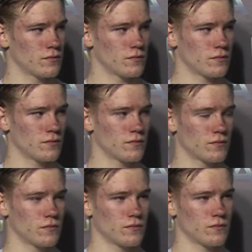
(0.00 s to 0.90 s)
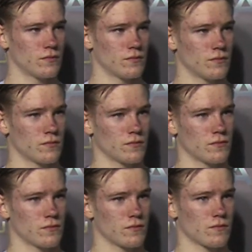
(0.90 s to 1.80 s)

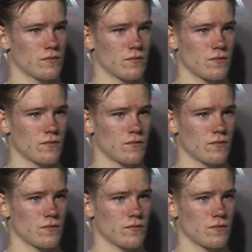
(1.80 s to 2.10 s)
The person shown says nothing.